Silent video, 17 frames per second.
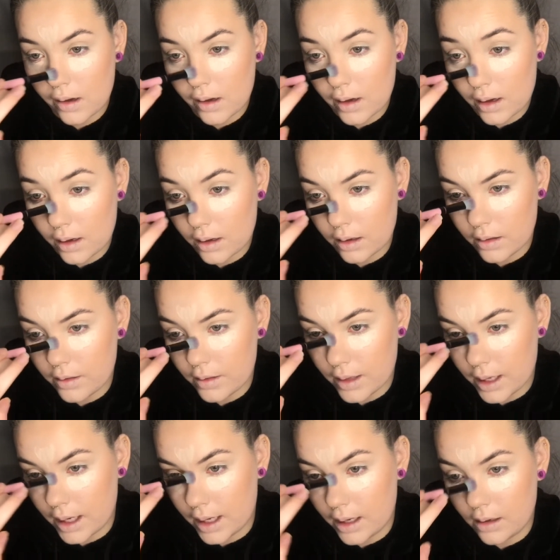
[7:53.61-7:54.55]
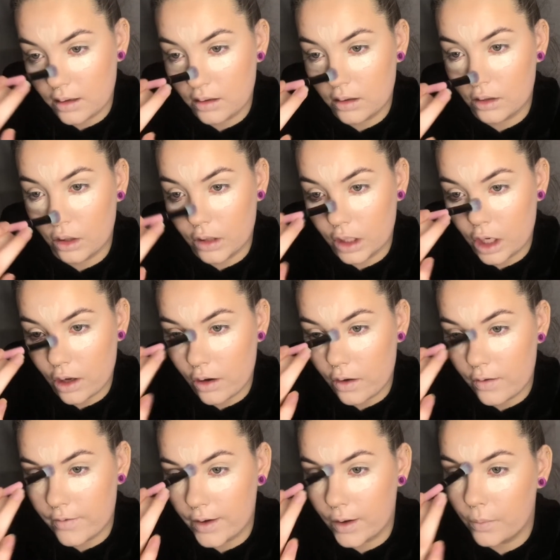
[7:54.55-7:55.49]
and then going
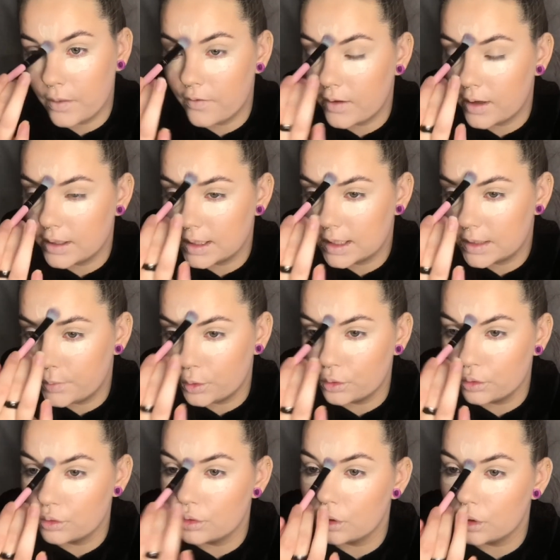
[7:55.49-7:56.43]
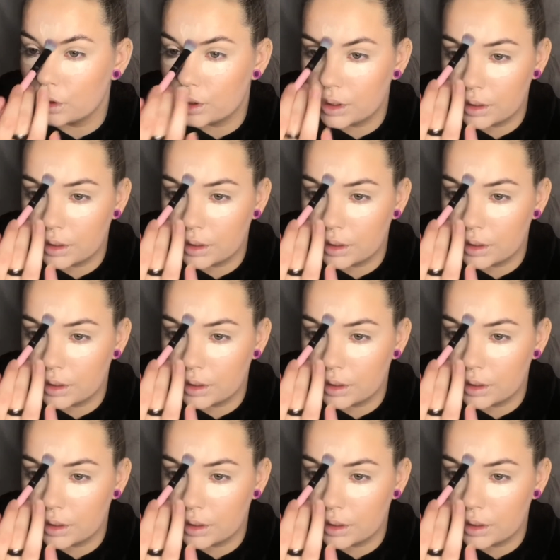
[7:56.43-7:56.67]
over with a sponge.